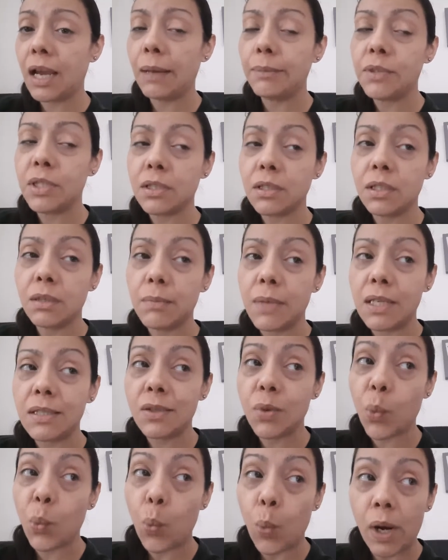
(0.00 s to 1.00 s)
I'm just going to make
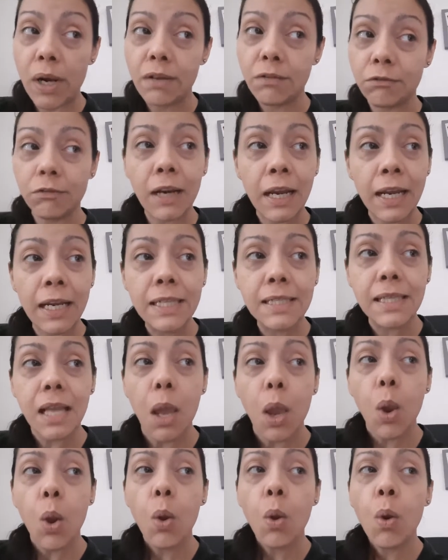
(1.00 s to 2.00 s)
some white rice
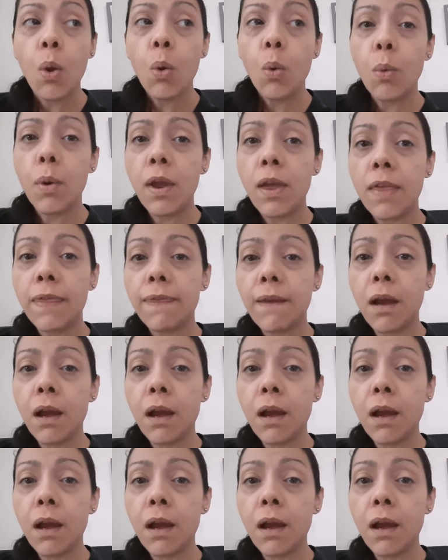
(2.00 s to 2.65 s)
with